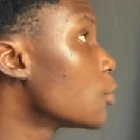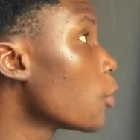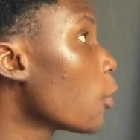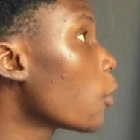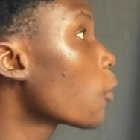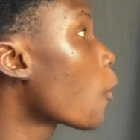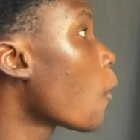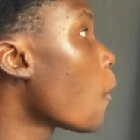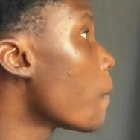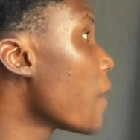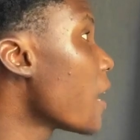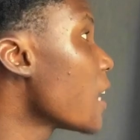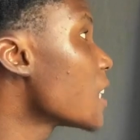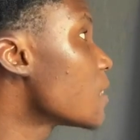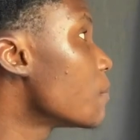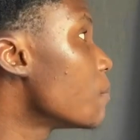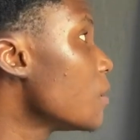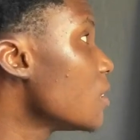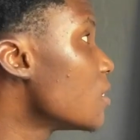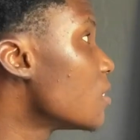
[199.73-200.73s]
John
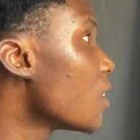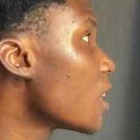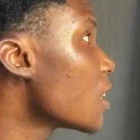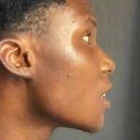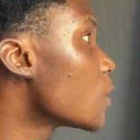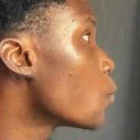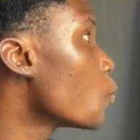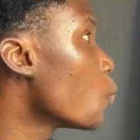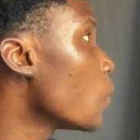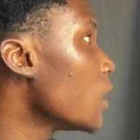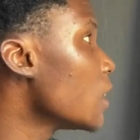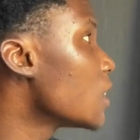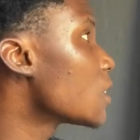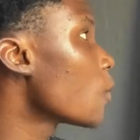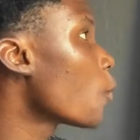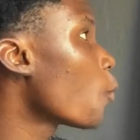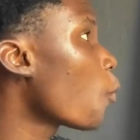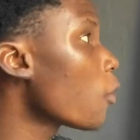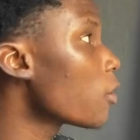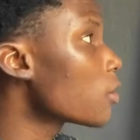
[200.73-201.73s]
commenced business with
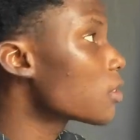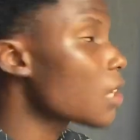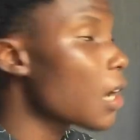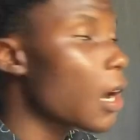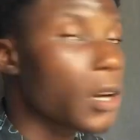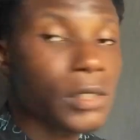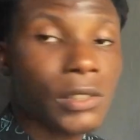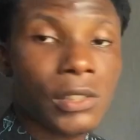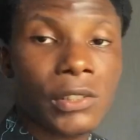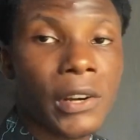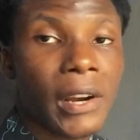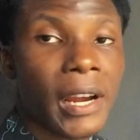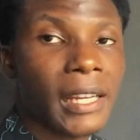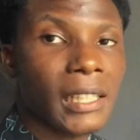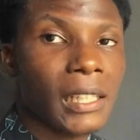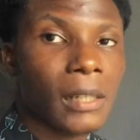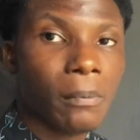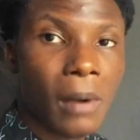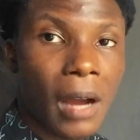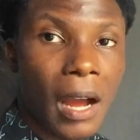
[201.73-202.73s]
1,000 naira in
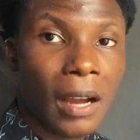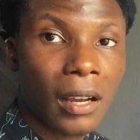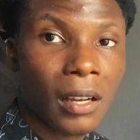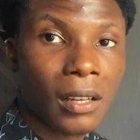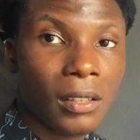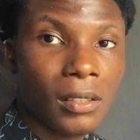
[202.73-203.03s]
the bank.